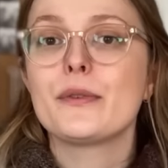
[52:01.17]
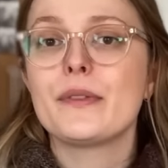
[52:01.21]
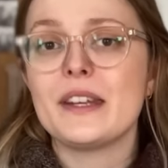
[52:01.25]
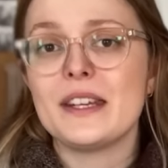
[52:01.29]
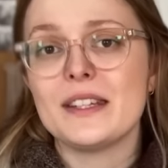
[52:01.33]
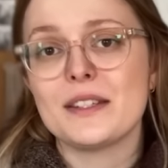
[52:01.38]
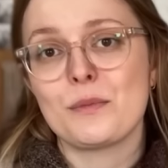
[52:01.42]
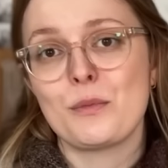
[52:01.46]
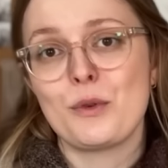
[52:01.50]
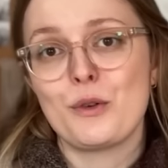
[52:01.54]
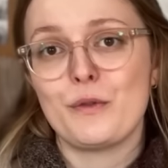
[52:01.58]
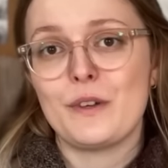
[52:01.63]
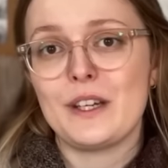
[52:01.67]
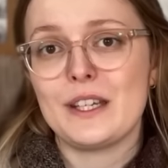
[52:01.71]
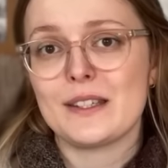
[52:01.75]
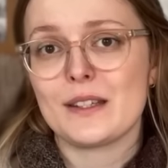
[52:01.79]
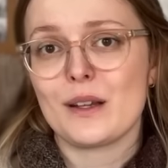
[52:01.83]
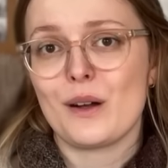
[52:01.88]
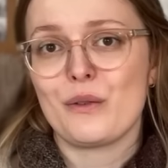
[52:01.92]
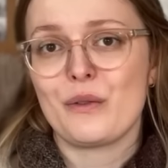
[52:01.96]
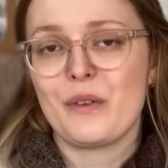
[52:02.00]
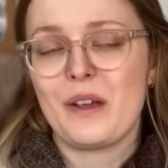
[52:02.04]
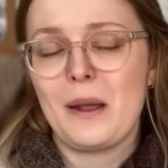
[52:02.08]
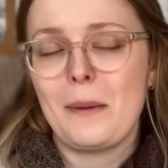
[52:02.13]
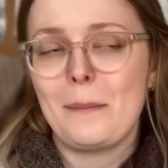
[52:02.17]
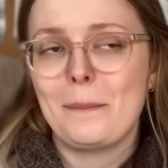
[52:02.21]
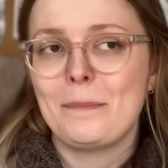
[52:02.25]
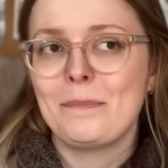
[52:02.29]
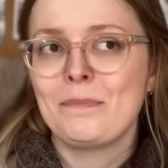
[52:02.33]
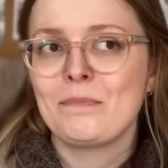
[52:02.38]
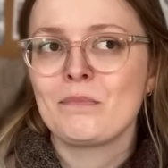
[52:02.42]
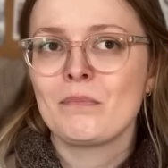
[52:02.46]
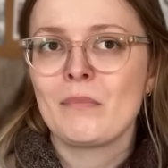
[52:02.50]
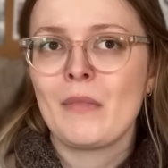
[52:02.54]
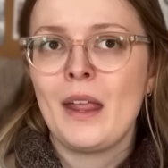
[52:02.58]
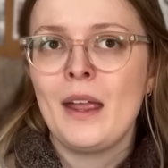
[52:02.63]
these movies of him,
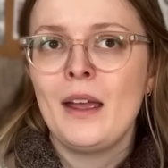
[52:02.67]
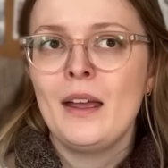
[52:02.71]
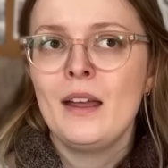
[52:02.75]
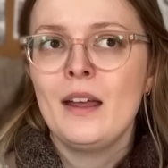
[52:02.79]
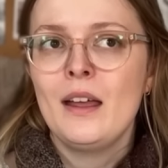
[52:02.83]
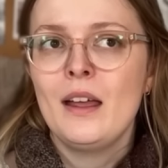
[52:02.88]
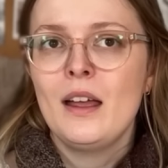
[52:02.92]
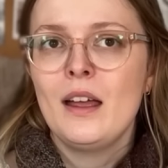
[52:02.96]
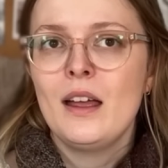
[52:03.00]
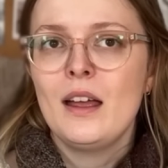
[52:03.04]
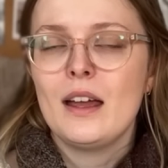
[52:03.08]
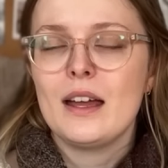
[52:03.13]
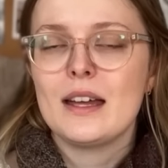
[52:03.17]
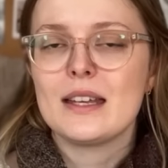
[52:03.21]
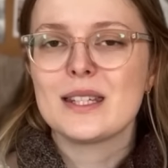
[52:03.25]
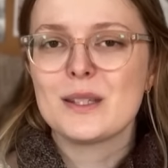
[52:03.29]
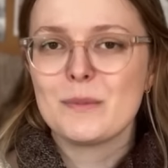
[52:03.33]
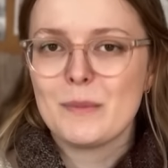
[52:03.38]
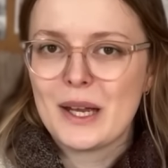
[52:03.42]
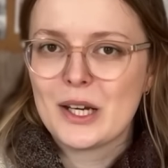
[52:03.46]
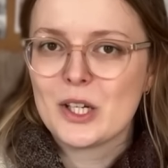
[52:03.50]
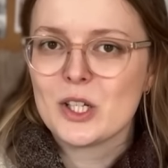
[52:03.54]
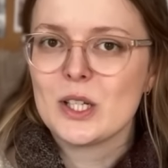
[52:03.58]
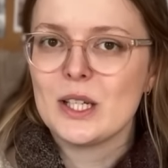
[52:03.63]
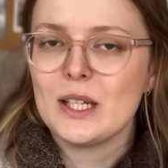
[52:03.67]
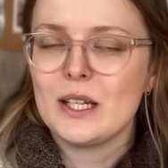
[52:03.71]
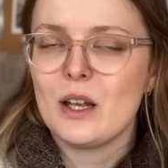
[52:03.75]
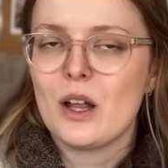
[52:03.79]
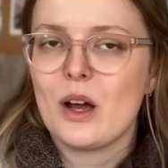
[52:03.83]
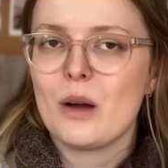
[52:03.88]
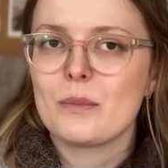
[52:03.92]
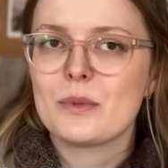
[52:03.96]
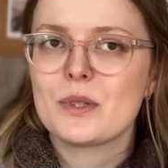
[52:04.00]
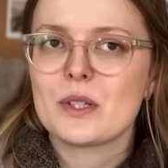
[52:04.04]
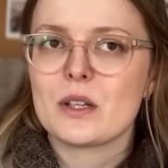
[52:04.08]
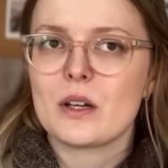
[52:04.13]
especially
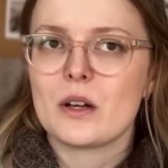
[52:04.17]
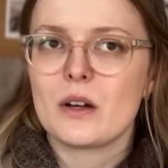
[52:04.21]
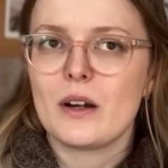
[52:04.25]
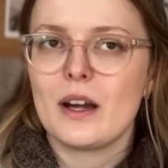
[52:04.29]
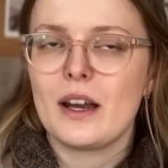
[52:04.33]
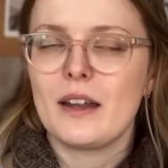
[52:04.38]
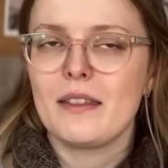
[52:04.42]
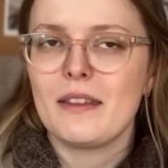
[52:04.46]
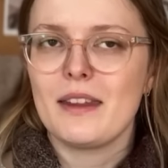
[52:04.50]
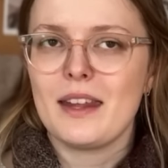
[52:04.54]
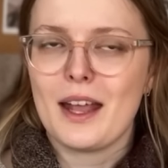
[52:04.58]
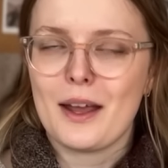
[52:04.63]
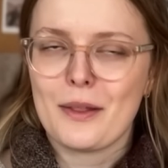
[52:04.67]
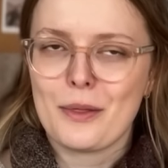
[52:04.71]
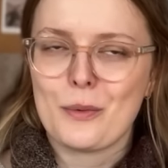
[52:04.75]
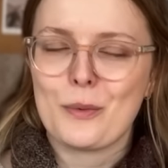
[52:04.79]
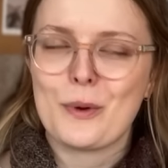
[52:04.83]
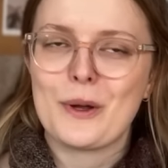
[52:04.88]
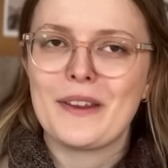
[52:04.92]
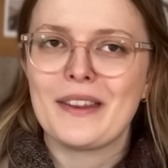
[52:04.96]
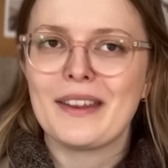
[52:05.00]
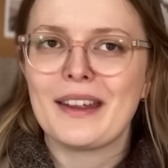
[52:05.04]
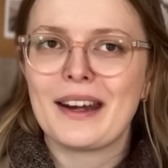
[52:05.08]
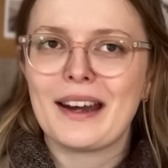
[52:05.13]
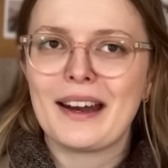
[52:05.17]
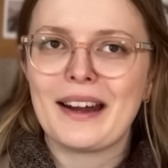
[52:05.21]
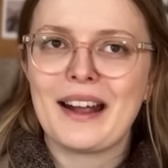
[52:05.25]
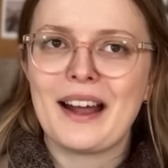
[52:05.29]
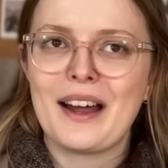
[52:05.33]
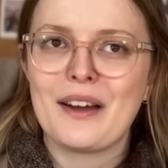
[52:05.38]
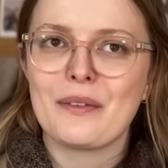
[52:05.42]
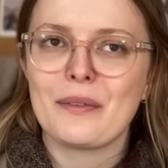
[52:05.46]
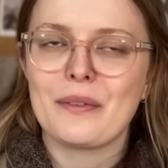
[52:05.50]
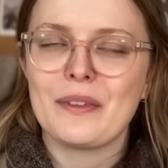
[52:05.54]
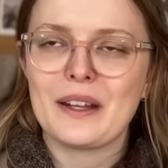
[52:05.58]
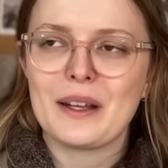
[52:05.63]
Lobster and the other one that I
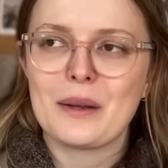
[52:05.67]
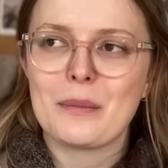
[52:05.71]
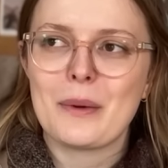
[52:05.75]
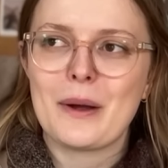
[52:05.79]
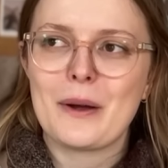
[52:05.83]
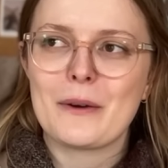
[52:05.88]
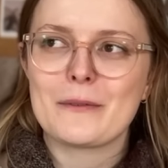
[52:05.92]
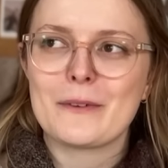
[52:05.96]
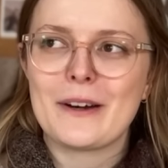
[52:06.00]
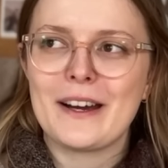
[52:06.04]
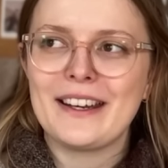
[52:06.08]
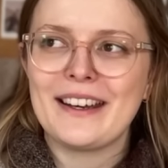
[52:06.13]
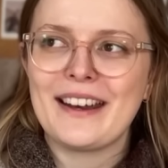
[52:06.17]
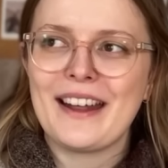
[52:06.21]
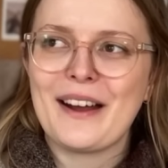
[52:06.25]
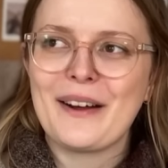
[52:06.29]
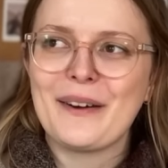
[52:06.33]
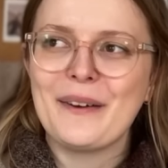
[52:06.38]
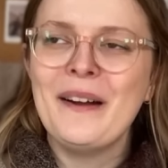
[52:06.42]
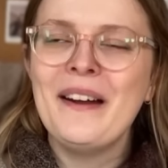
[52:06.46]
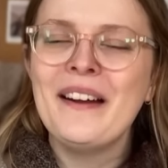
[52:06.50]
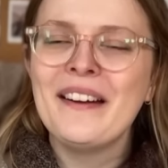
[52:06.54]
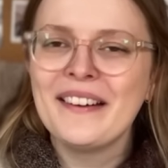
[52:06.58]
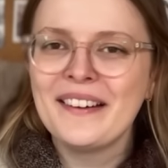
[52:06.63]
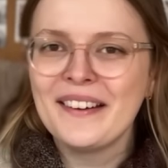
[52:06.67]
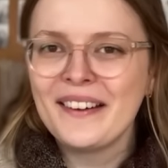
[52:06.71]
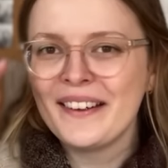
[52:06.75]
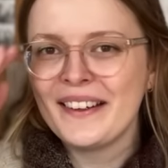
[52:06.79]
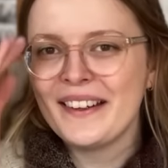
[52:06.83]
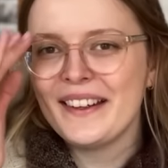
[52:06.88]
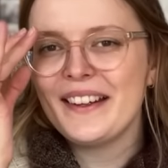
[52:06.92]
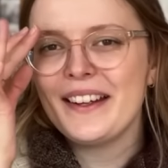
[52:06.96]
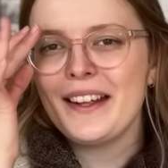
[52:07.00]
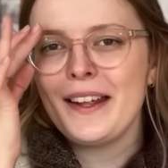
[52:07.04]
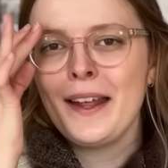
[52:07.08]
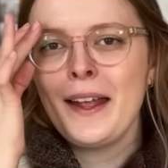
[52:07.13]
can't think about right now.
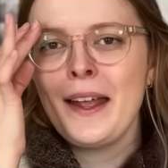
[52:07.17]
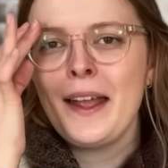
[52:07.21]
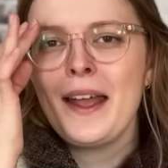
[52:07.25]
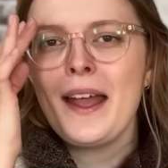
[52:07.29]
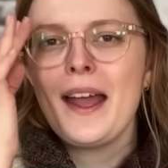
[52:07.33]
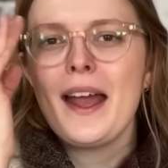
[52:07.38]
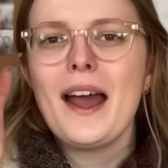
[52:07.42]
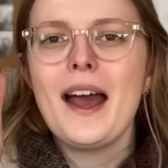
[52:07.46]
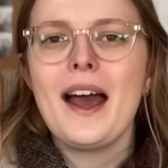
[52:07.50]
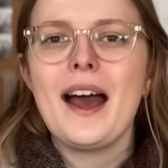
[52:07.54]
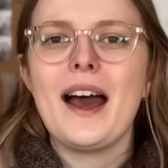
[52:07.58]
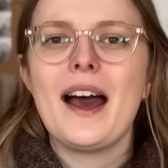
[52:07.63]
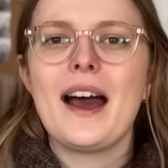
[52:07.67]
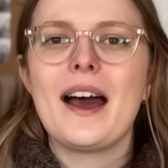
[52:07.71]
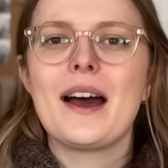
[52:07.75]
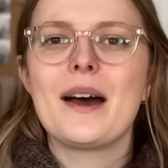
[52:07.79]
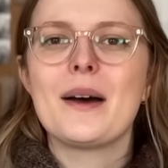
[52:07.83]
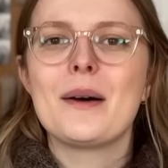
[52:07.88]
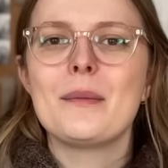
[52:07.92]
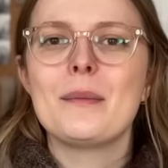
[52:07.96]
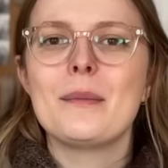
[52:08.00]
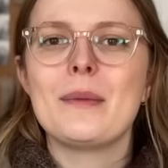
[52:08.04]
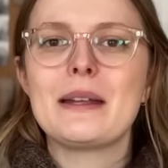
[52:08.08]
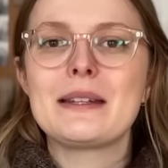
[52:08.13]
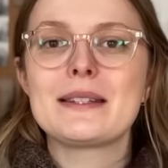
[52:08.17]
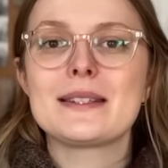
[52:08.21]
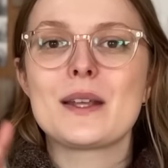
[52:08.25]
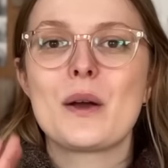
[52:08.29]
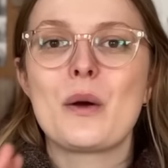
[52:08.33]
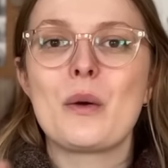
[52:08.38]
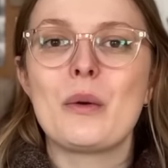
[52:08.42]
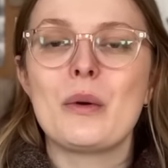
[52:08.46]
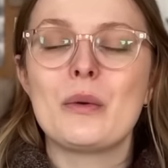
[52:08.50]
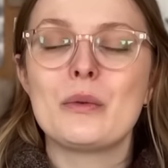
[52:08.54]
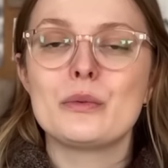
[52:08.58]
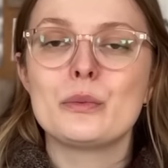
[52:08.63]
And
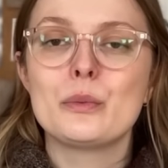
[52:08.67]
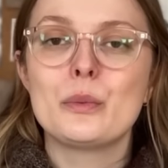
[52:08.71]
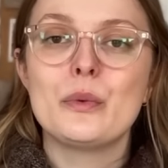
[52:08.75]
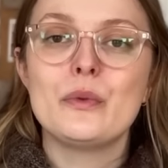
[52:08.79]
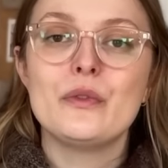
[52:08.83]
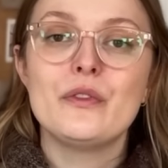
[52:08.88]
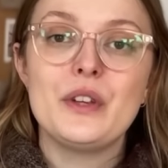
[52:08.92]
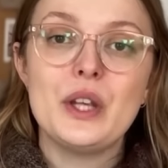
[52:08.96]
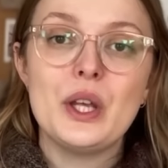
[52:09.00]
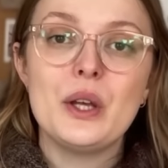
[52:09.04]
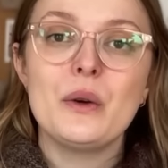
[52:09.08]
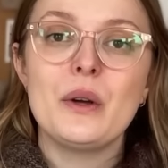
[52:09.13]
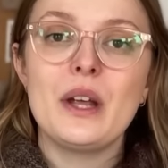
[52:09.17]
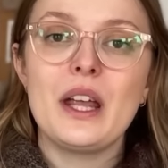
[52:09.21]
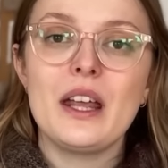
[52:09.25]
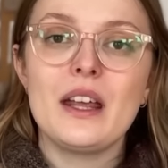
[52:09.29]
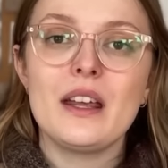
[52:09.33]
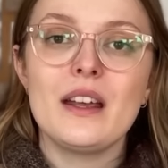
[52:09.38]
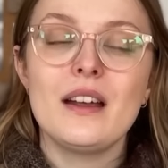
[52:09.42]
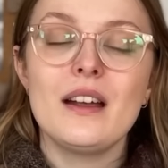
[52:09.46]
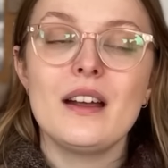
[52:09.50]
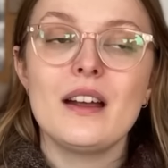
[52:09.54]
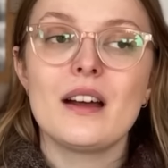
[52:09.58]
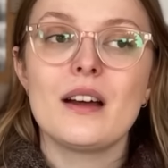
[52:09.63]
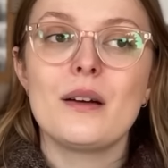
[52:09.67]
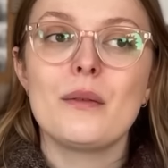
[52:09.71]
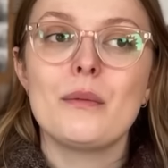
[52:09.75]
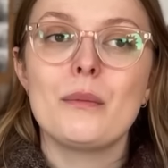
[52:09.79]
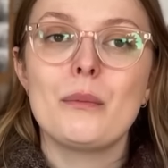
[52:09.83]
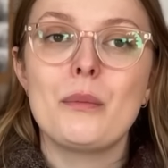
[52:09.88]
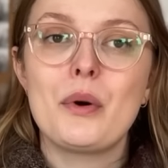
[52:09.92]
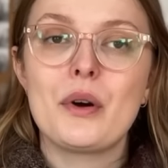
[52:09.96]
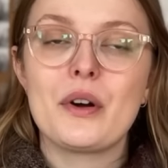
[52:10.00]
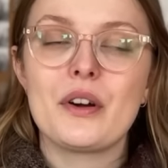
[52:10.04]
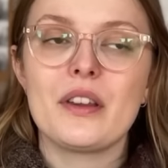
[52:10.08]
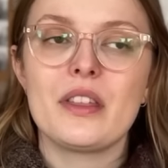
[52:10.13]
so viewing
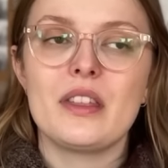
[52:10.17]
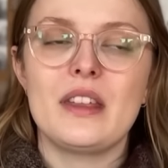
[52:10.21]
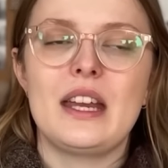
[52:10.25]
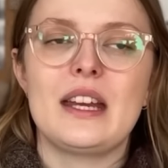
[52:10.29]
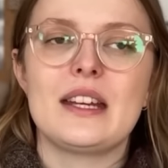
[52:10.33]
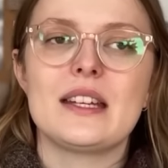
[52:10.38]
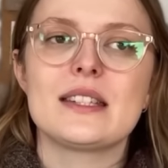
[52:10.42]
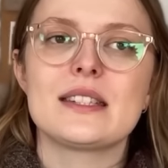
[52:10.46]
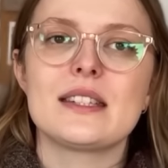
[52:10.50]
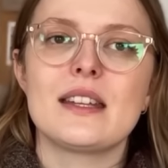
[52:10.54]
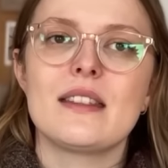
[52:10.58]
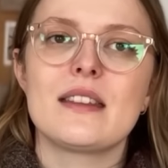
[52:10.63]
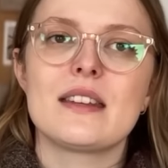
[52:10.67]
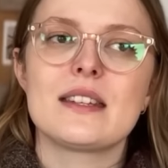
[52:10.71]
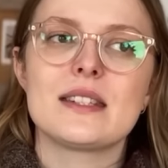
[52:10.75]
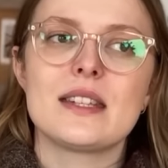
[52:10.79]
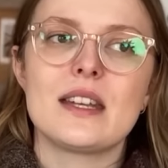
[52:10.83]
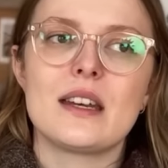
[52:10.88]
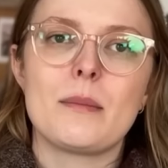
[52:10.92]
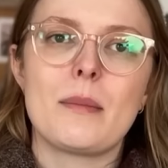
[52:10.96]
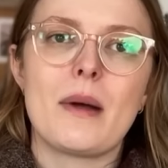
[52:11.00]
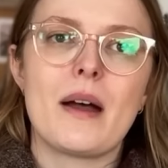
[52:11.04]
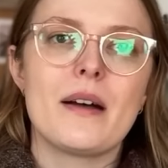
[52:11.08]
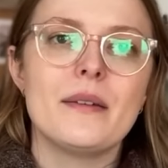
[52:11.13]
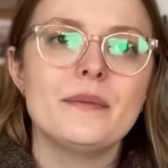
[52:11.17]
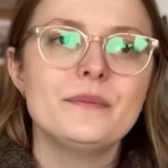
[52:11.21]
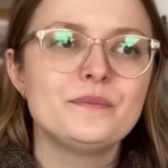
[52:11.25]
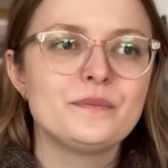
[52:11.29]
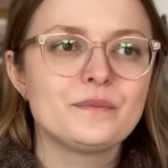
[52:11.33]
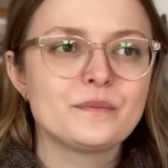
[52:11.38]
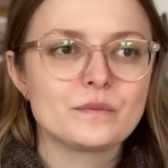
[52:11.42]
Poor Things in the cinema